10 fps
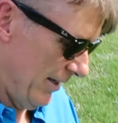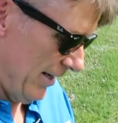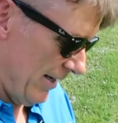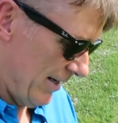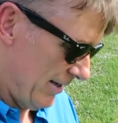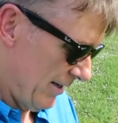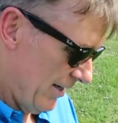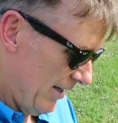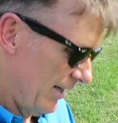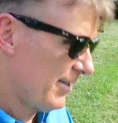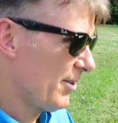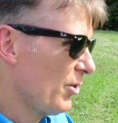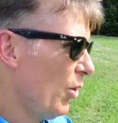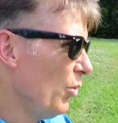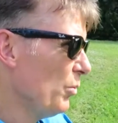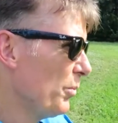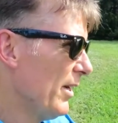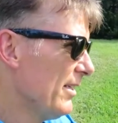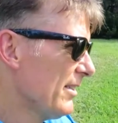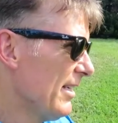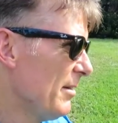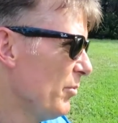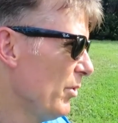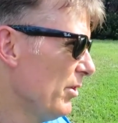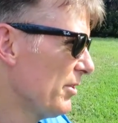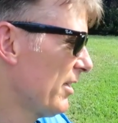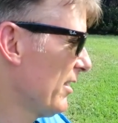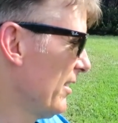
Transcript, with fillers: Uh, it's a cold pressed neem oil. It's